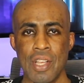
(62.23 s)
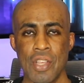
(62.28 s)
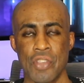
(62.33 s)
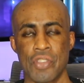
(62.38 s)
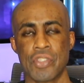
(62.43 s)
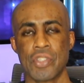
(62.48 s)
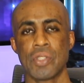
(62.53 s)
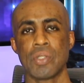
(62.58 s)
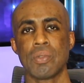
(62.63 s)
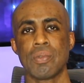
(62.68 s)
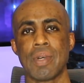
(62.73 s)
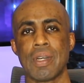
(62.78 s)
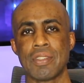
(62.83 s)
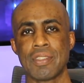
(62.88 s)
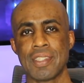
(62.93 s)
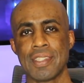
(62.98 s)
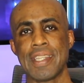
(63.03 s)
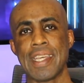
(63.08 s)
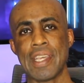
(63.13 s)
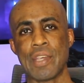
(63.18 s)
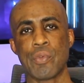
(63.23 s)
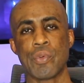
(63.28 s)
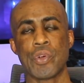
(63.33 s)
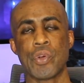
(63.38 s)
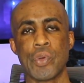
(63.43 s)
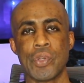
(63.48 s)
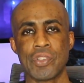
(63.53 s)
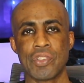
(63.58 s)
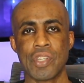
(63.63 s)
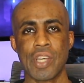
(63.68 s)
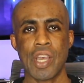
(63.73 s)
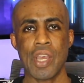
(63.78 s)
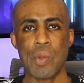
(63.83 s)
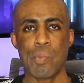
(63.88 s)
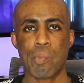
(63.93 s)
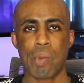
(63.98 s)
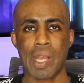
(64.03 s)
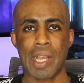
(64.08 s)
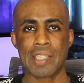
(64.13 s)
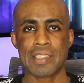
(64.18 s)
So today we're going to
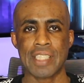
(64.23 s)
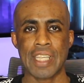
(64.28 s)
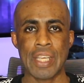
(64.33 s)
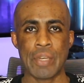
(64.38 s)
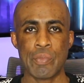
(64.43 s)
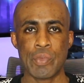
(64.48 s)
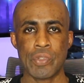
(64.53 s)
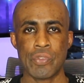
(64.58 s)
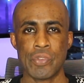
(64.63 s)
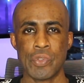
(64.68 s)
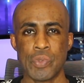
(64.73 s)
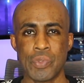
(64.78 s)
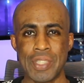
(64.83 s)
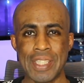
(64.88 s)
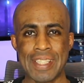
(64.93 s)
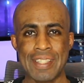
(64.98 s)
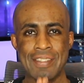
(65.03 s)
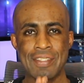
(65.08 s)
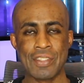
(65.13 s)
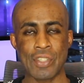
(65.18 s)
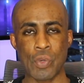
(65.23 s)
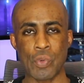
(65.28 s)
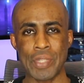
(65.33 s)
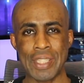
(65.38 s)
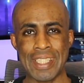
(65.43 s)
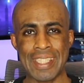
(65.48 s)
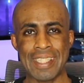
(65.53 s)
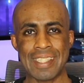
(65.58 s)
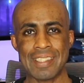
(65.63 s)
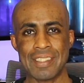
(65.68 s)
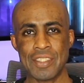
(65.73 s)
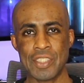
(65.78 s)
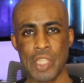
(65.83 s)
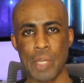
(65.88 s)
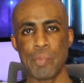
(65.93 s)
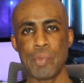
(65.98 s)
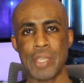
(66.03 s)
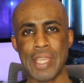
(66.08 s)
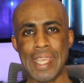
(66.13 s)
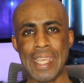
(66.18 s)
unbox and review the Sony
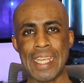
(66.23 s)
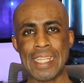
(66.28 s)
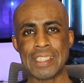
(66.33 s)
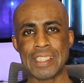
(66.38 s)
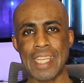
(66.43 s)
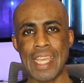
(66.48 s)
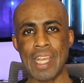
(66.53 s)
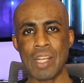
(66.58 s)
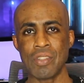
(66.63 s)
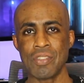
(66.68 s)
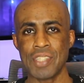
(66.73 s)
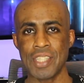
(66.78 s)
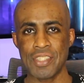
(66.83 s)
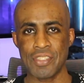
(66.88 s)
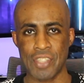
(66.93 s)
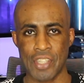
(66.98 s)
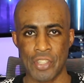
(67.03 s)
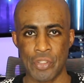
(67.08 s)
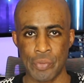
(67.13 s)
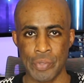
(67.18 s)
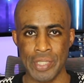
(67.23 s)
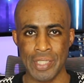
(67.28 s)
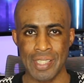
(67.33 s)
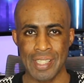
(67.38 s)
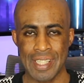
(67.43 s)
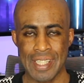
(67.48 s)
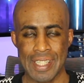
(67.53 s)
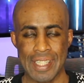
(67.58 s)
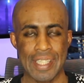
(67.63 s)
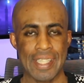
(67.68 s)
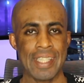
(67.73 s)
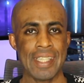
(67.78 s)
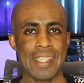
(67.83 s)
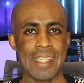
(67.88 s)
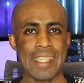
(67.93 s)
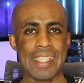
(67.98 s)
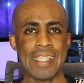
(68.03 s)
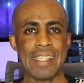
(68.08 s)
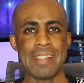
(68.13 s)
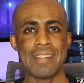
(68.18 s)
W H L six hundred.
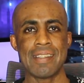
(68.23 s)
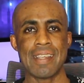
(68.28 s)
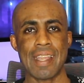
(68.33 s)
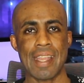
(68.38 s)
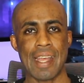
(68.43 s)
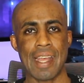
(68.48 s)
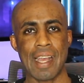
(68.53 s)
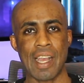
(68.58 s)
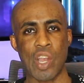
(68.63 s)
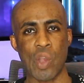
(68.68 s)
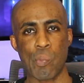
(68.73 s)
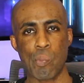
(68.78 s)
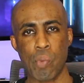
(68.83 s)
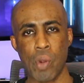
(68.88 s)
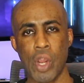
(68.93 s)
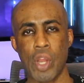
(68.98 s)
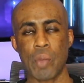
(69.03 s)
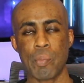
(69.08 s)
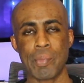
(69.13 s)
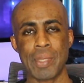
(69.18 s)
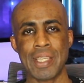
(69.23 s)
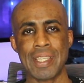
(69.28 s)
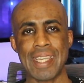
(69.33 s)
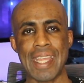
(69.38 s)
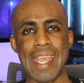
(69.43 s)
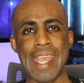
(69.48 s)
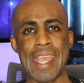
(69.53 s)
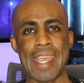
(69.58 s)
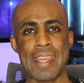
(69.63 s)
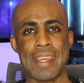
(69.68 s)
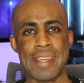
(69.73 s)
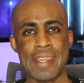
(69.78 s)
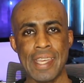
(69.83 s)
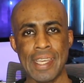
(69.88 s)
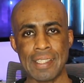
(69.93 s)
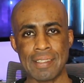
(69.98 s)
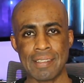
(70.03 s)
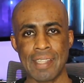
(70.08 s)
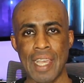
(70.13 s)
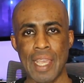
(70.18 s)
It is apartment and
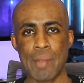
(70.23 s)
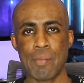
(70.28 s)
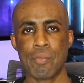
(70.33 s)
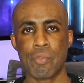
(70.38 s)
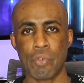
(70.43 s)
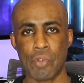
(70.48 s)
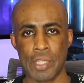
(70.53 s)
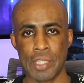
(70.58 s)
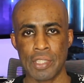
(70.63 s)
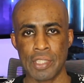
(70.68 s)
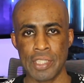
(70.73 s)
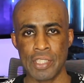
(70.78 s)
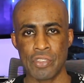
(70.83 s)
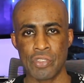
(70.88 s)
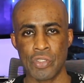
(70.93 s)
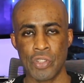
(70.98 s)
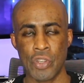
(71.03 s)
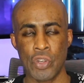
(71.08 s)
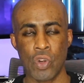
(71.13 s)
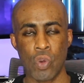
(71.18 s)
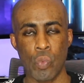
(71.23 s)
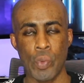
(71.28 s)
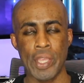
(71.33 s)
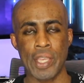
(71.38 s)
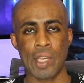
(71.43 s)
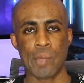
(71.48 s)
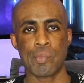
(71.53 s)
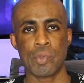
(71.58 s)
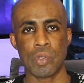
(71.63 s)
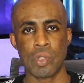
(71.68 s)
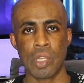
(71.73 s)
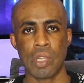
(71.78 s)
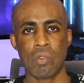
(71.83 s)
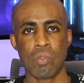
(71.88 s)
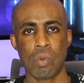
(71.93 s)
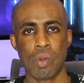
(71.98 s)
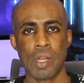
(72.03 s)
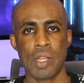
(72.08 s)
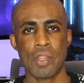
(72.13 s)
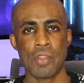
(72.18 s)
nighttime friendly, so you don't wake up your
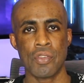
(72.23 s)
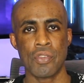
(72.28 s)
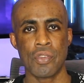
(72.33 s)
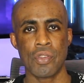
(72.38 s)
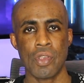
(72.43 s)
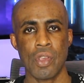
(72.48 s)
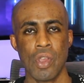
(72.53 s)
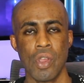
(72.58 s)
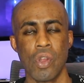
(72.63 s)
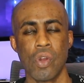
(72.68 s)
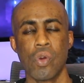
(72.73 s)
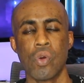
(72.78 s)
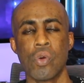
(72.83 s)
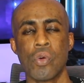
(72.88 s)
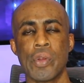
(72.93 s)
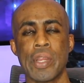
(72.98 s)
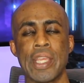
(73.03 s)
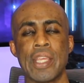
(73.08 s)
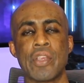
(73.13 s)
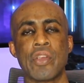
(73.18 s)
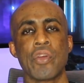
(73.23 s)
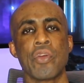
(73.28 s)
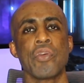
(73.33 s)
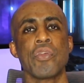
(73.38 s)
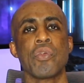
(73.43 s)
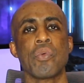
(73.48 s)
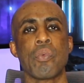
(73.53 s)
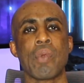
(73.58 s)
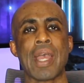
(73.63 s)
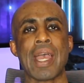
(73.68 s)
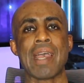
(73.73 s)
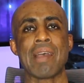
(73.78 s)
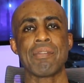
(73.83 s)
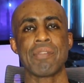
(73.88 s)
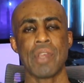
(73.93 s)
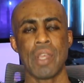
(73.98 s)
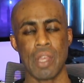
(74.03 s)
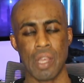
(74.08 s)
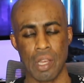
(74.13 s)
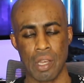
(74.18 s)
loved ones or incur the wrath
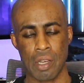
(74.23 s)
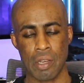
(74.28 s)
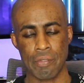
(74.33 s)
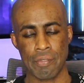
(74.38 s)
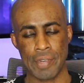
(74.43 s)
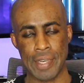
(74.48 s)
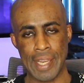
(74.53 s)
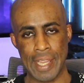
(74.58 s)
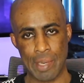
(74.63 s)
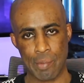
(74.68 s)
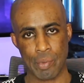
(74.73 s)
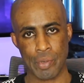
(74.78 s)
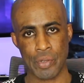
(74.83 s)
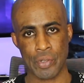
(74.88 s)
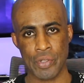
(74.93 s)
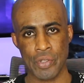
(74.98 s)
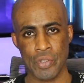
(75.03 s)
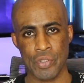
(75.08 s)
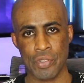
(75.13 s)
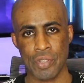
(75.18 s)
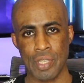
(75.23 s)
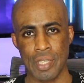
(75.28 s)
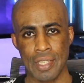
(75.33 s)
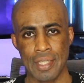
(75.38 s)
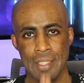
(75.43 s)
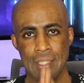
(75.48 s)
of neighbors.